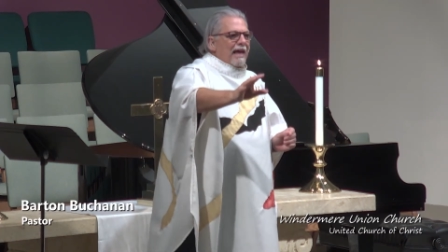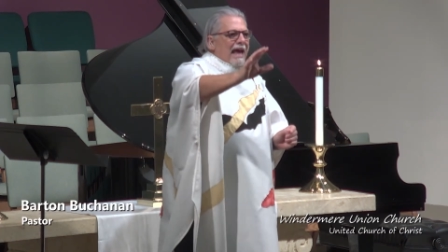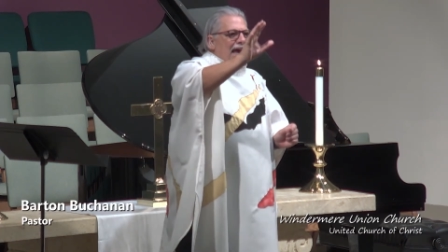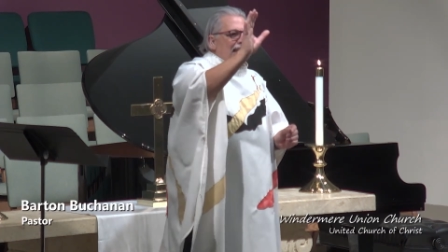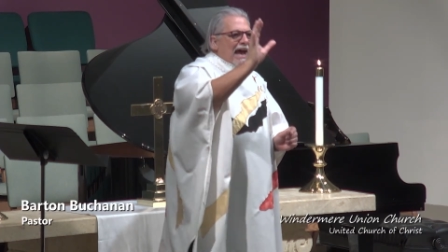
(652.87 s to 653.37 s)

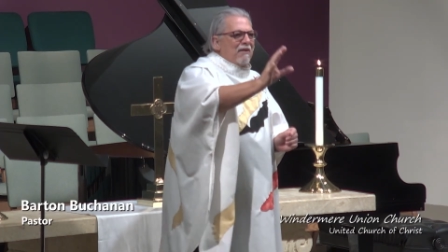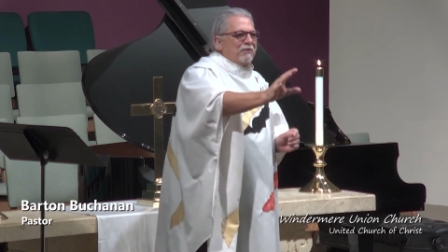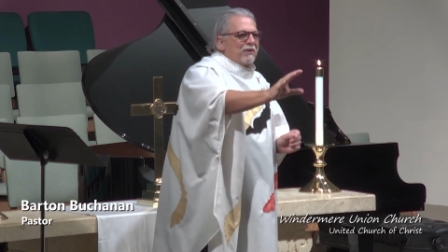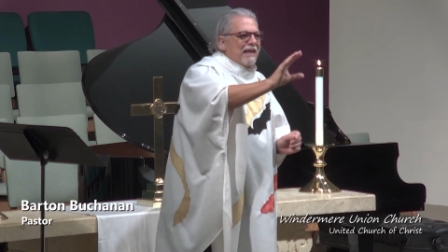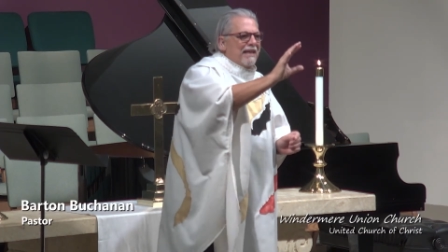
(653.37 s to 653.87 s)
And after
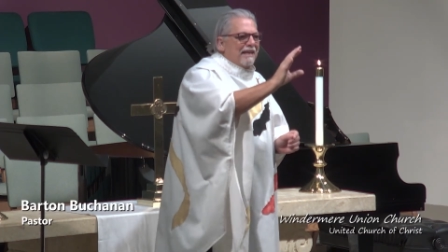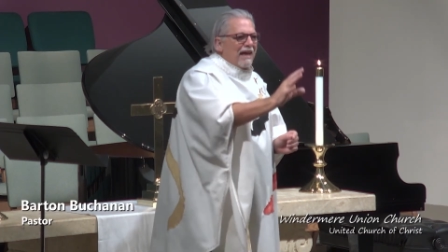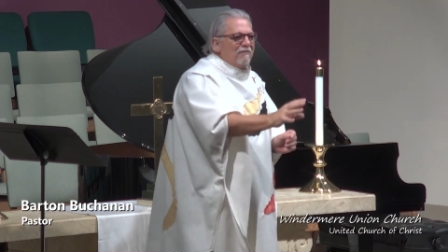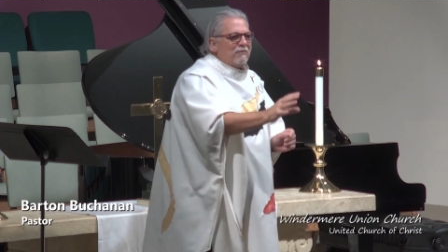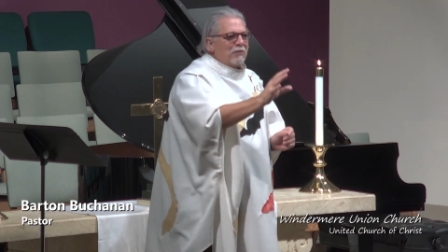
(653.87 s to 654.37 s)
he
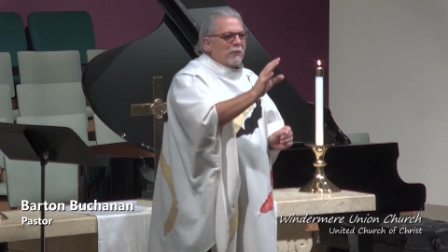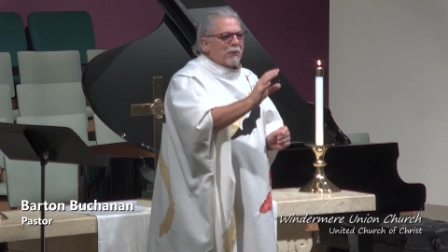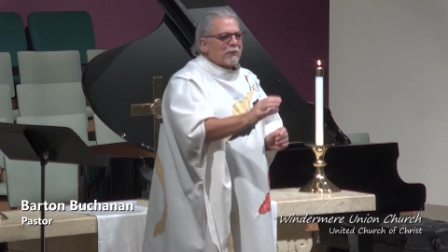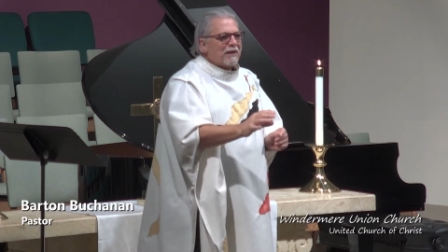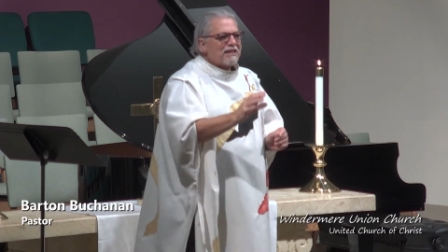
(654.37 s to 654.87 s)
left the
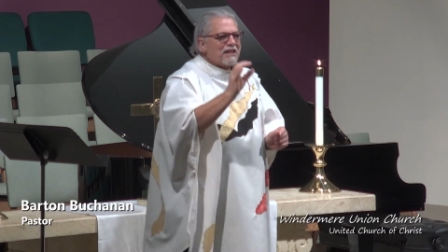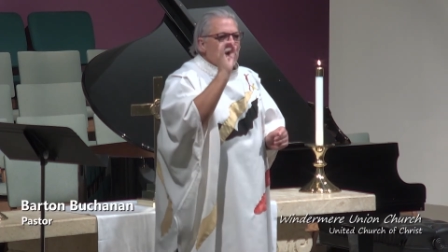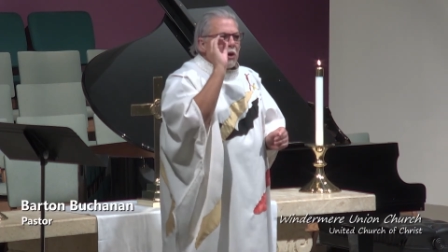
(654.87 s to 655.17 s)
wilderness,